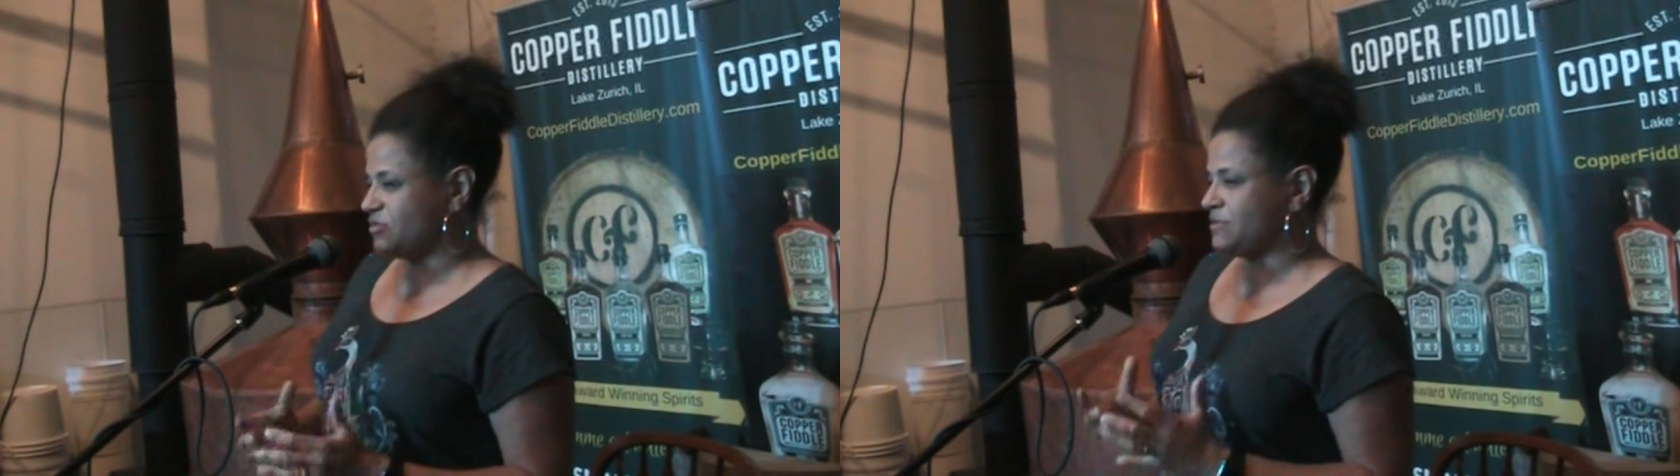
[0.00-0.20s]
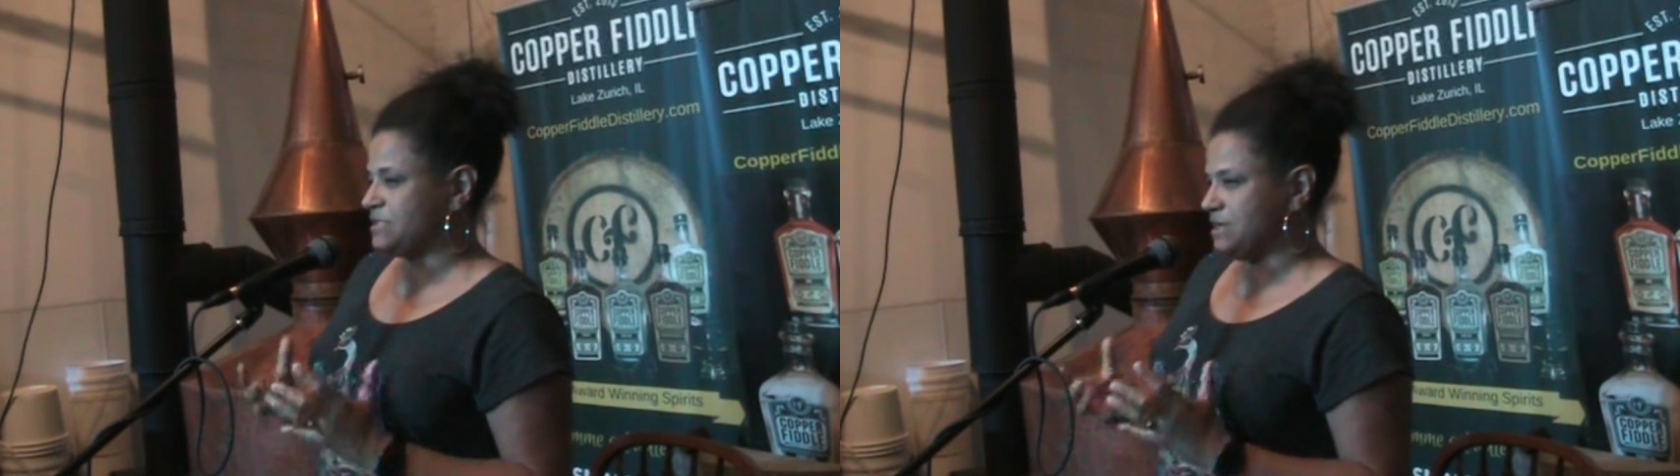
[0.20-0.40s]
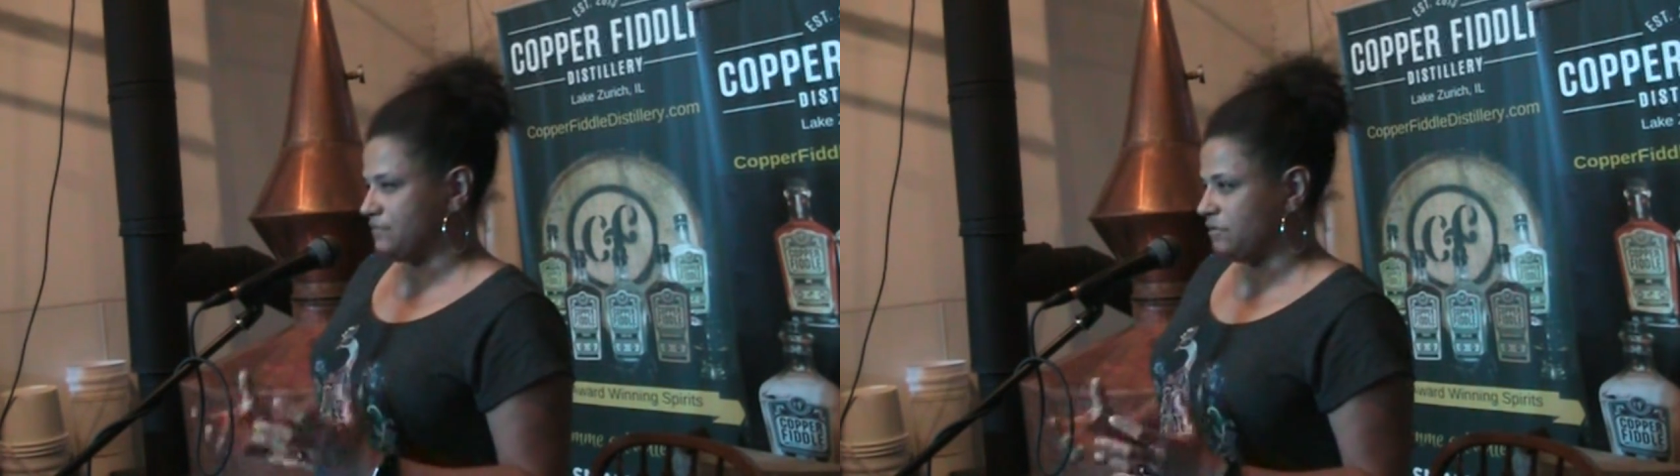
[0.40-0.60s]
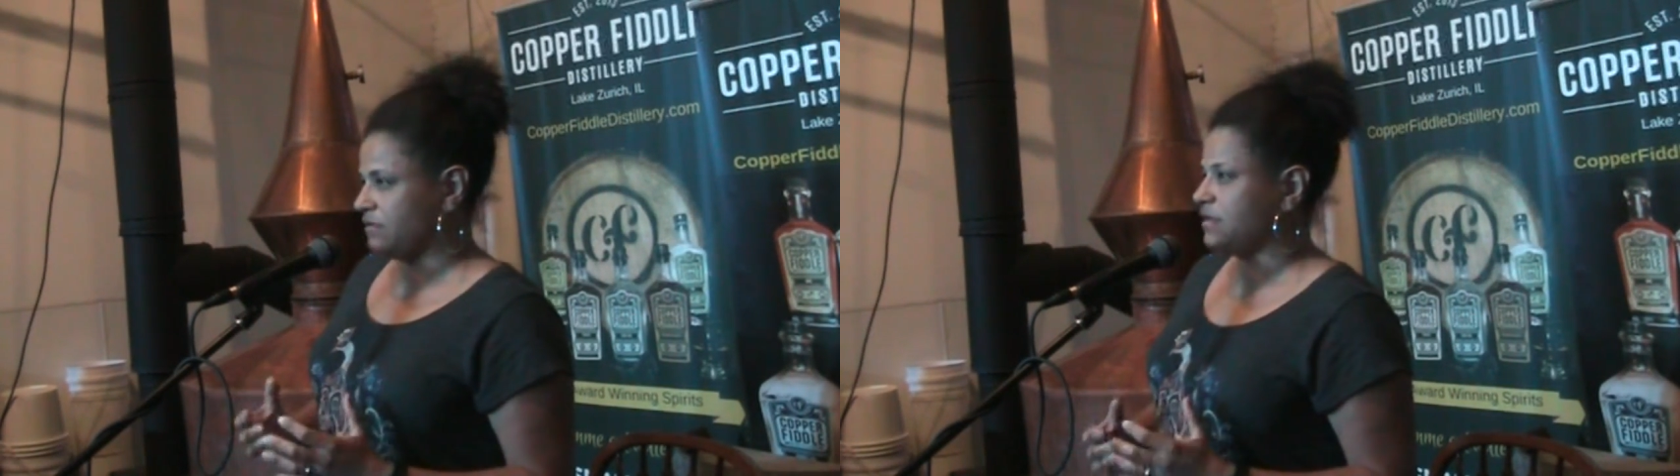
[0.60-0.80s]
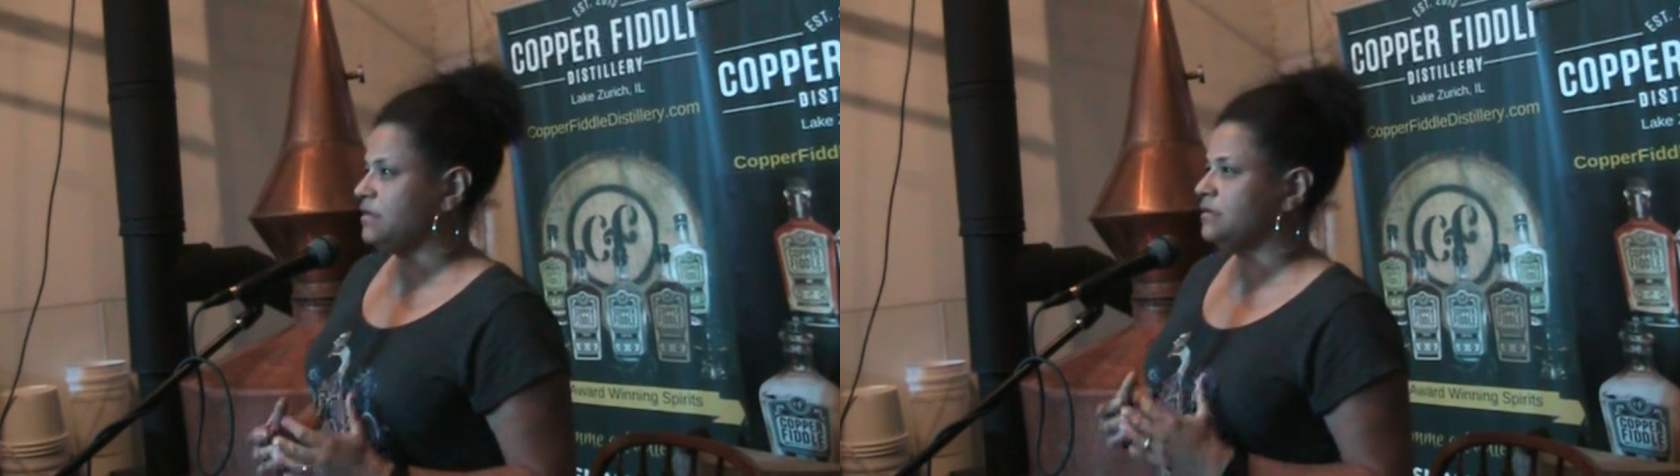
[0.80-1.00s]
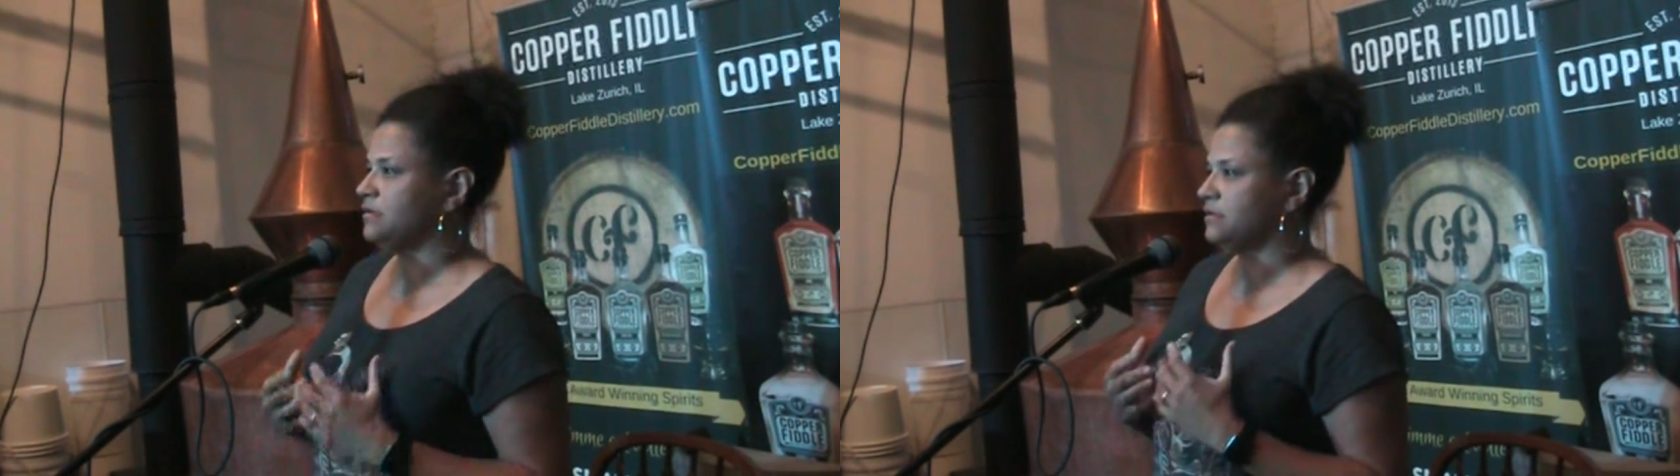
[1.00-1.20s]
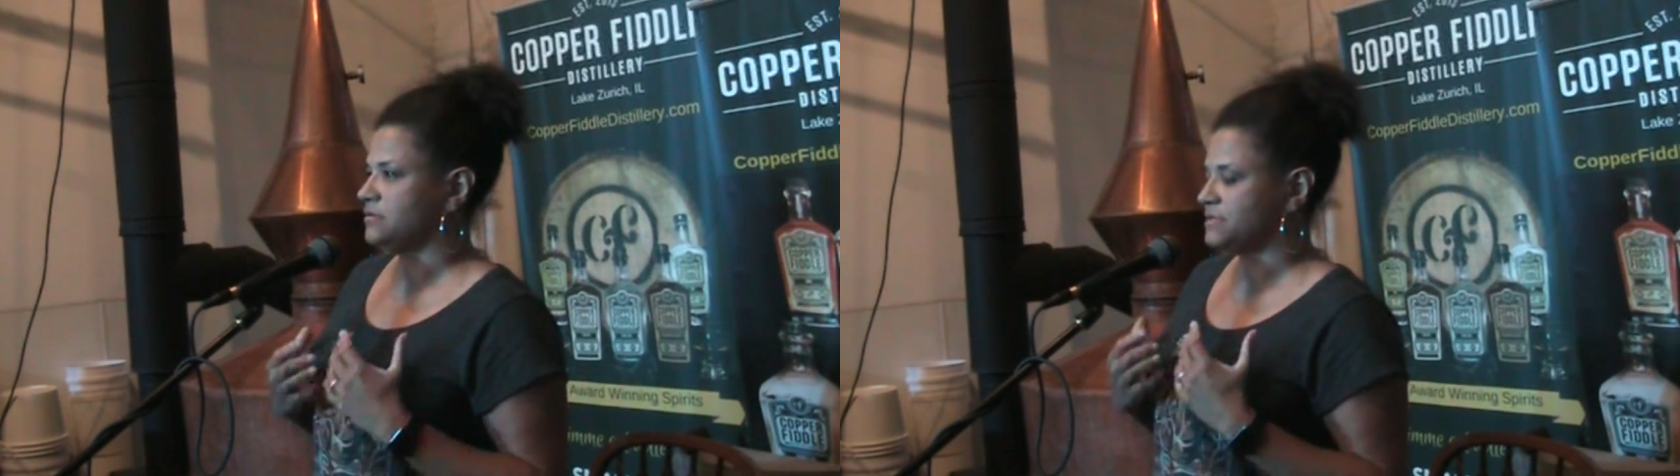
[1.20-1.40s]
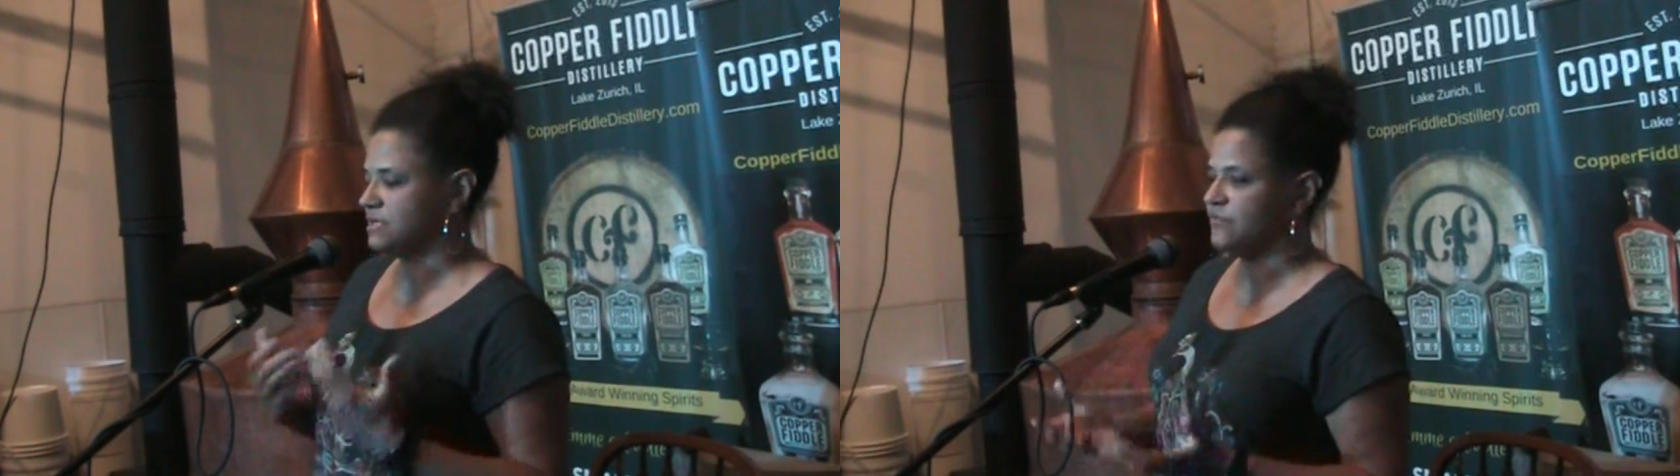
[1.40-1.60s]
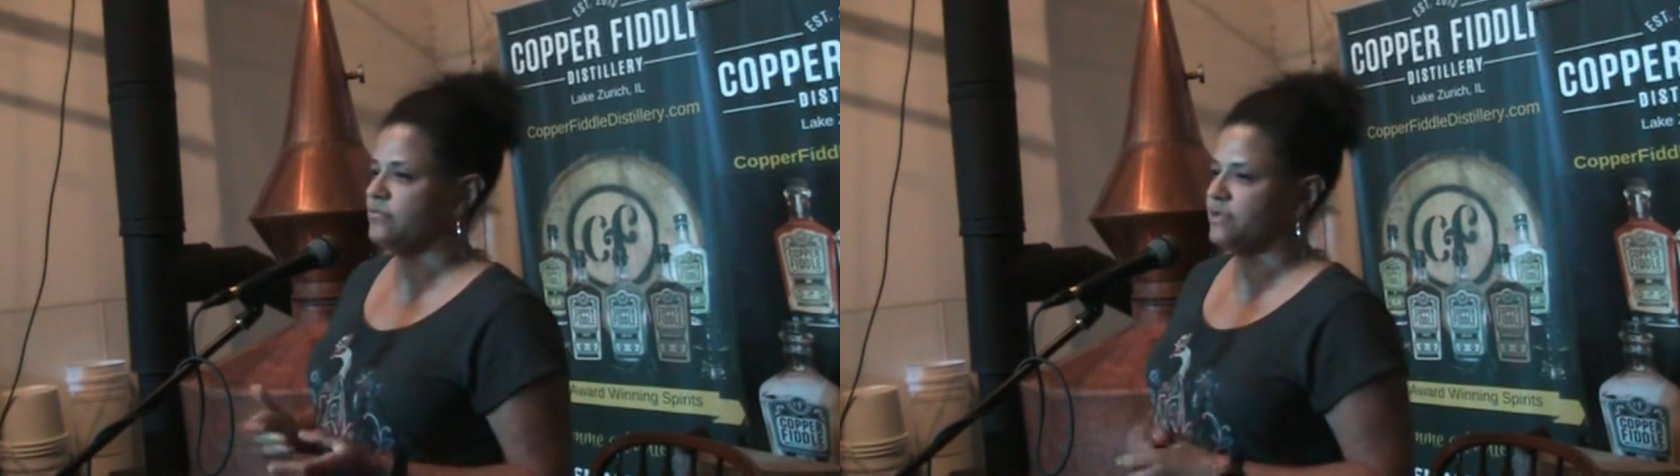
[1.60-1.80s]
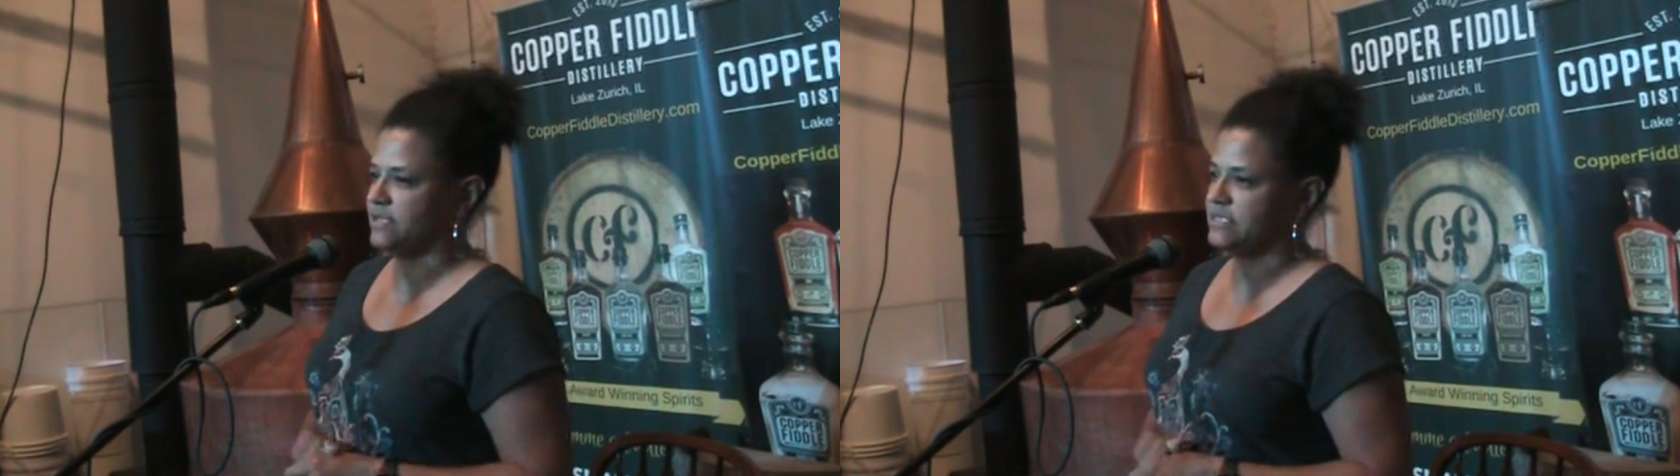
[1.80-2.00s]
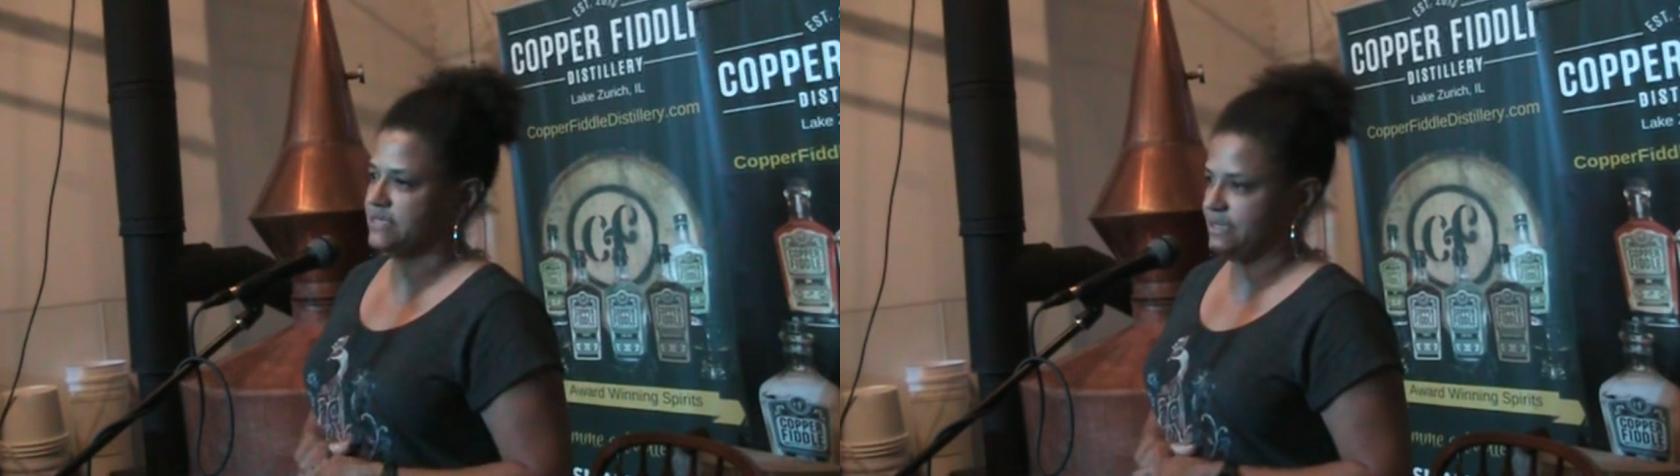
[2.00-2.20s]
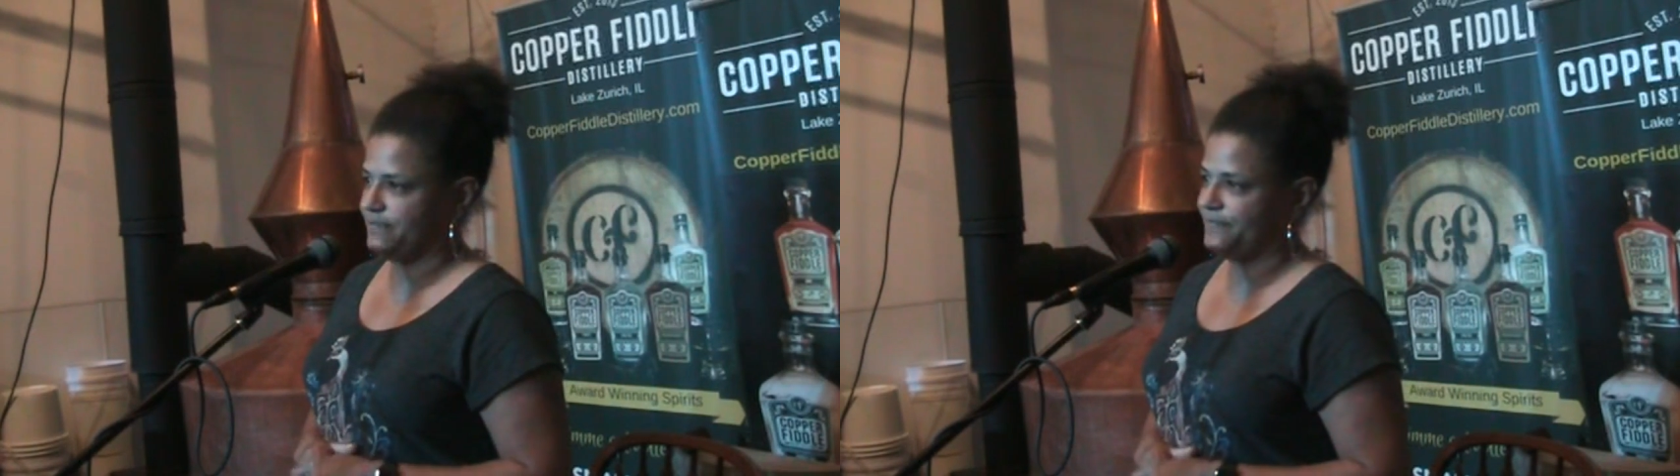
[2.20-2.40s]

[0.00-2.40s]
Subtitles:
she was never really the same.